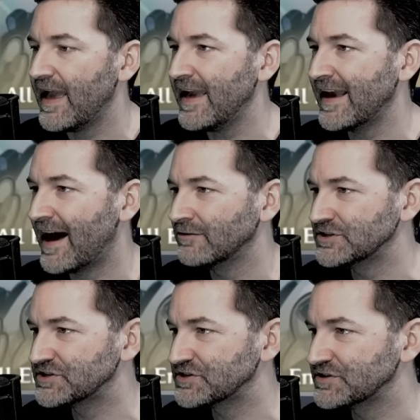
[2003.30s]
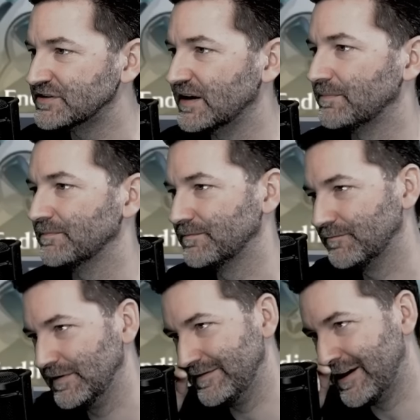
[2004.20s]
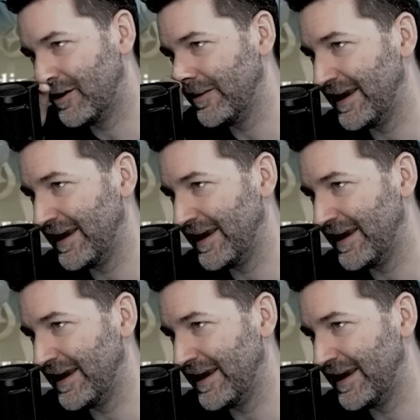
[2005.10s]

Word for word: Hangouts. Endings yep. We've done all the